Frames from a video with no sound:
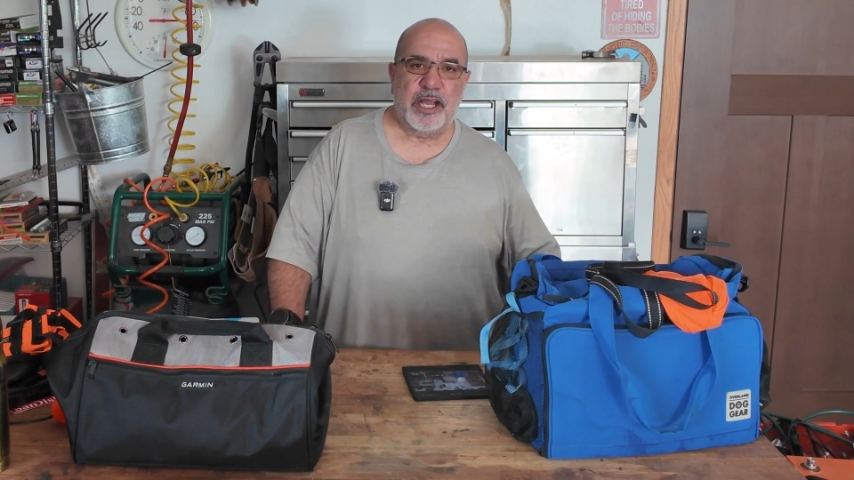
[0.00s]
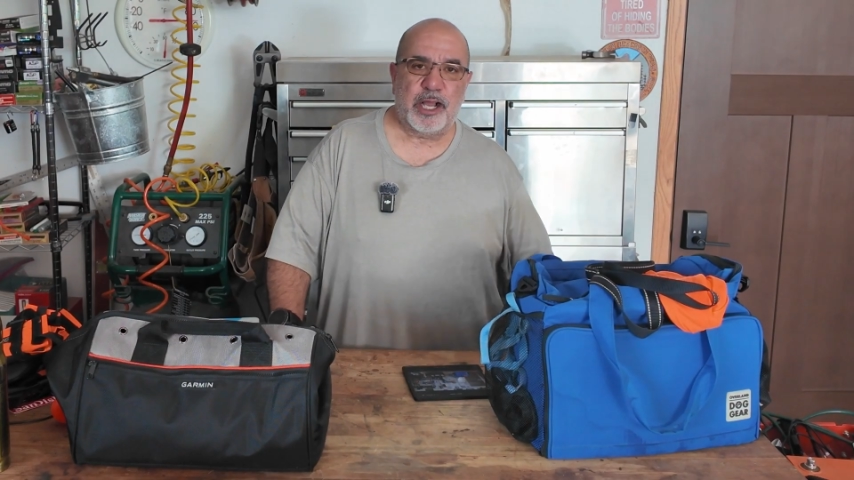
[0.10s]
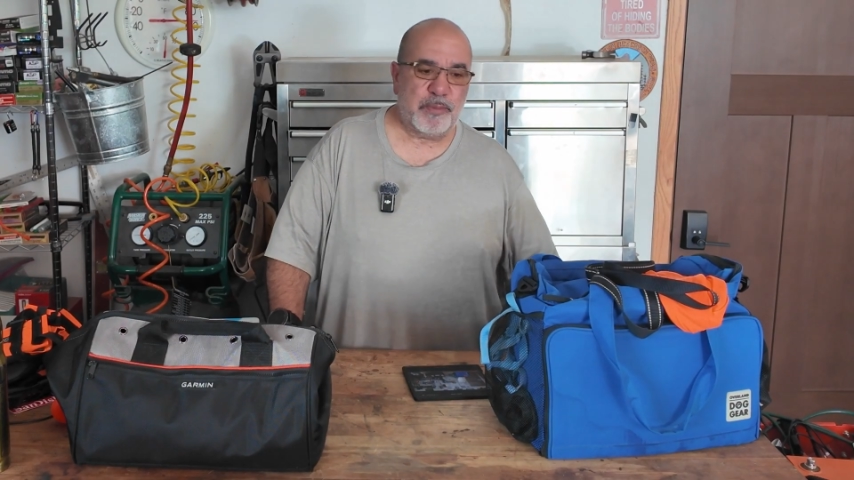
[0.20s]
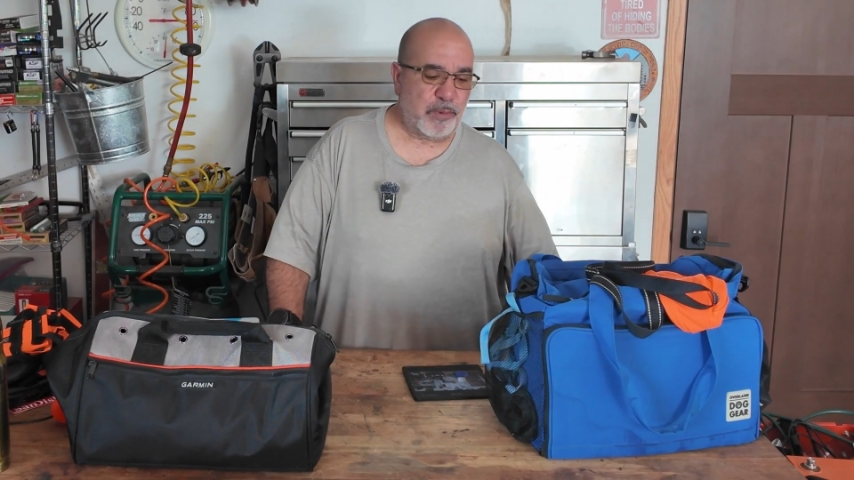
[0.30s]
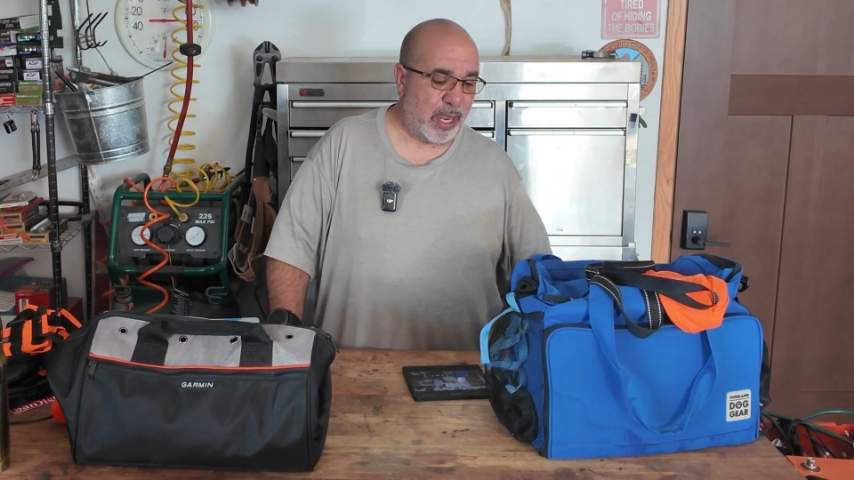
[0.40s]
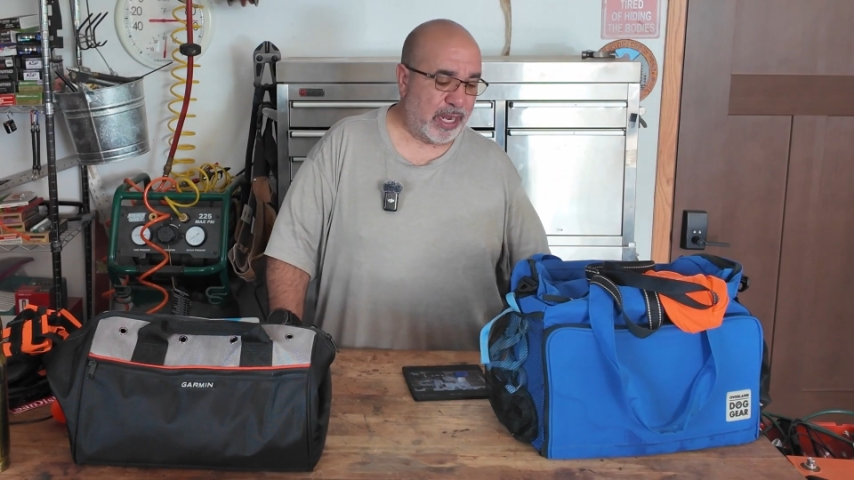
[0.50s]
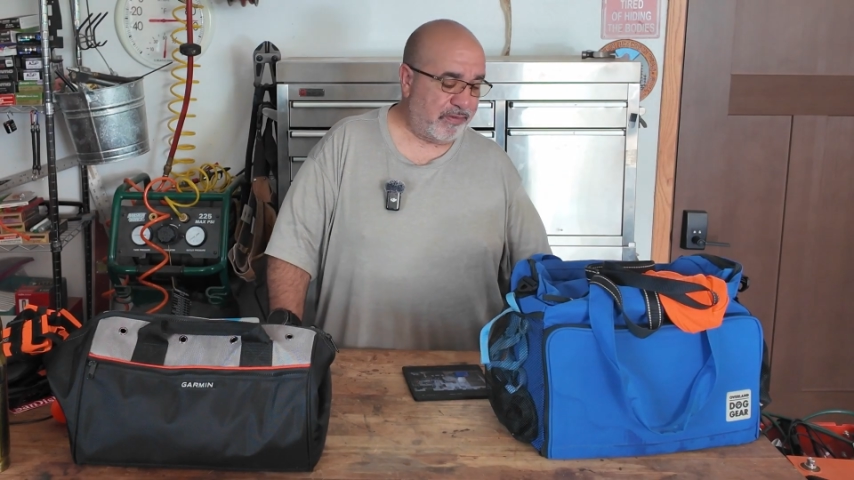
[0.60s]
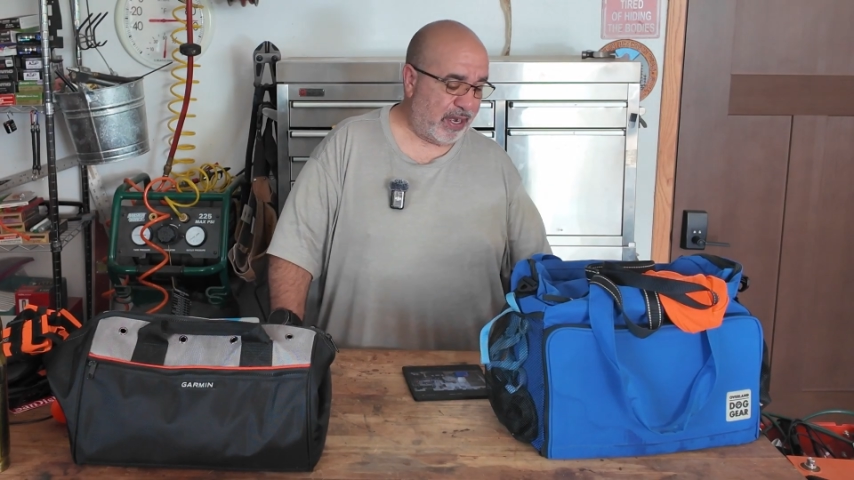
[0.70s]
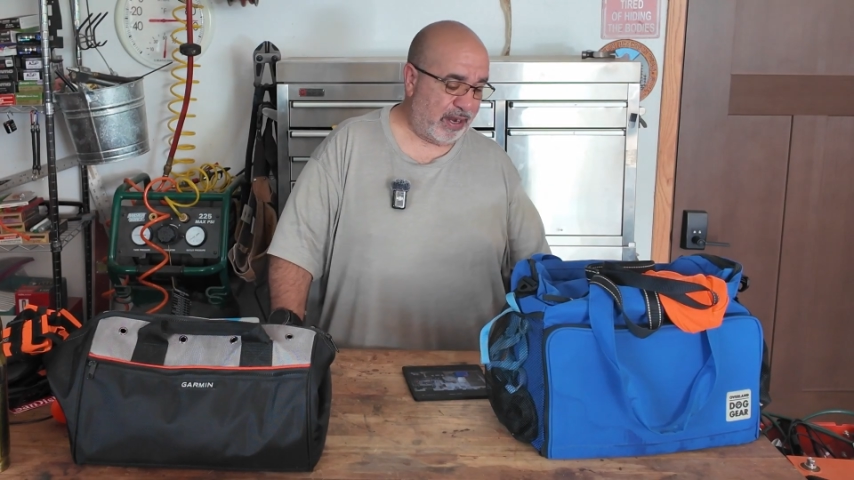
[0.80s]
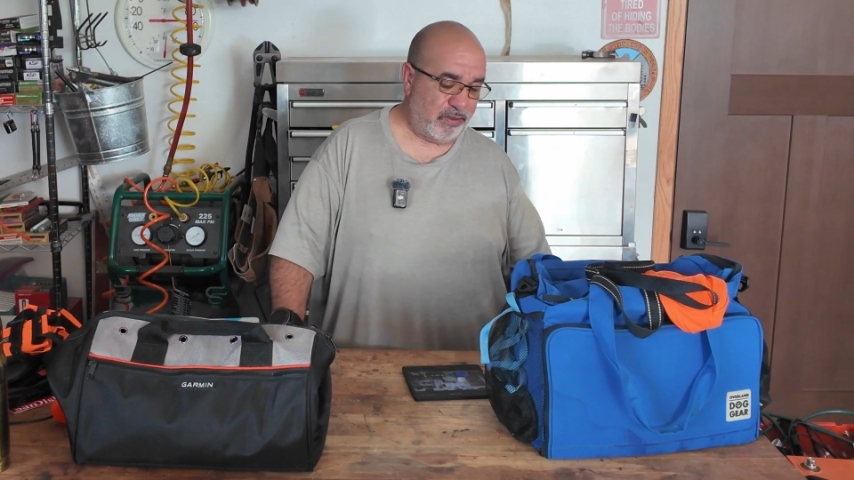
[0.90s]
I
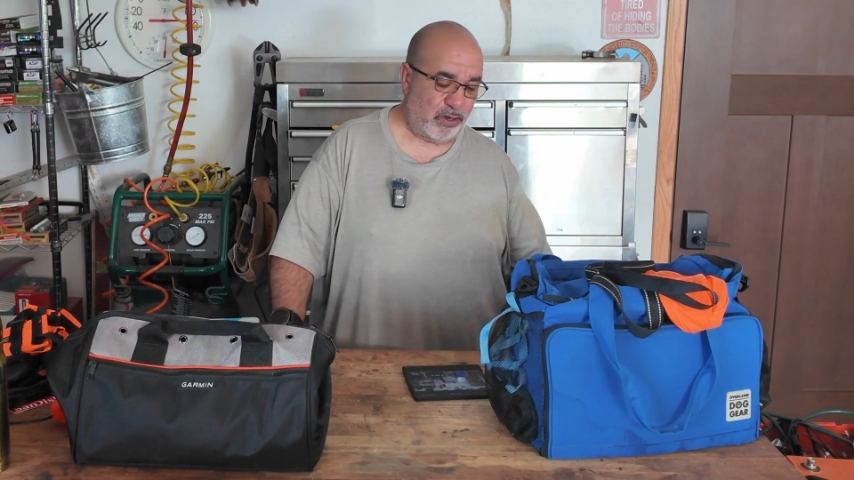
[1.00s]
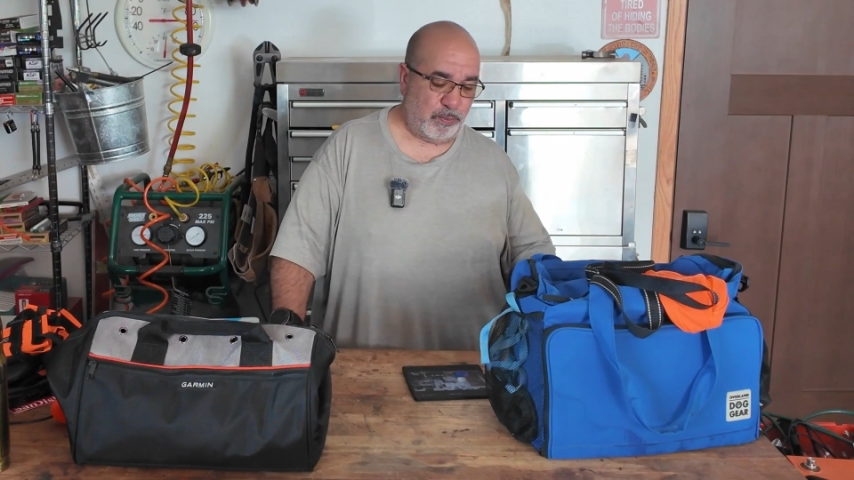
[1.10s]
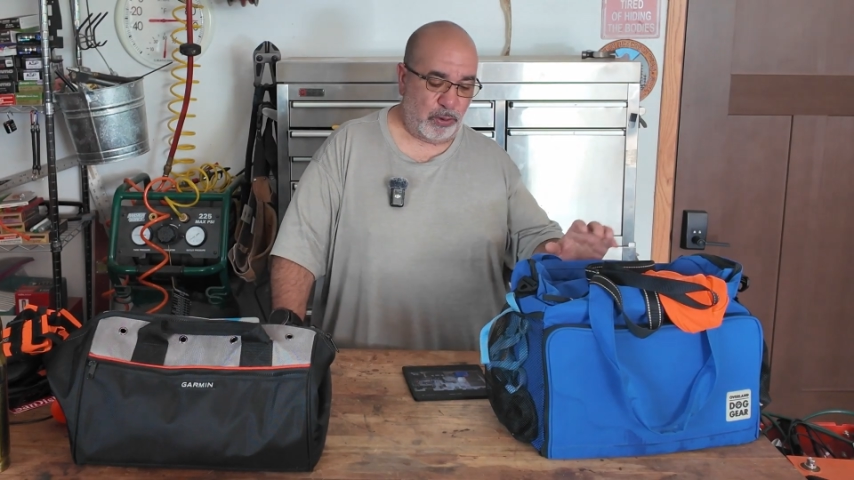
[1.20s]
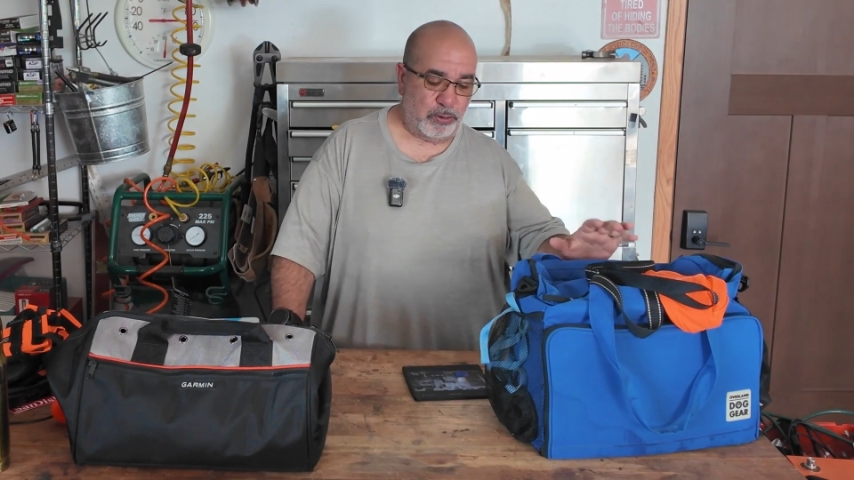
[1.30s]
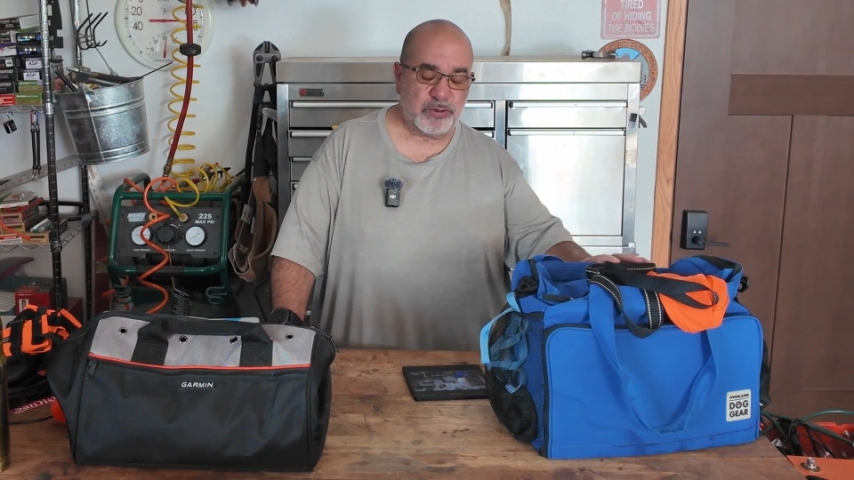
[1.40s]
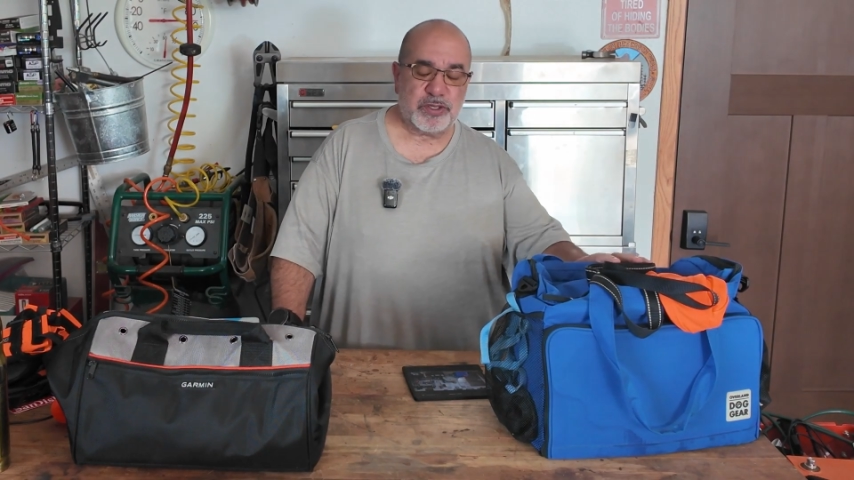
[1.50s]
even have little bowls,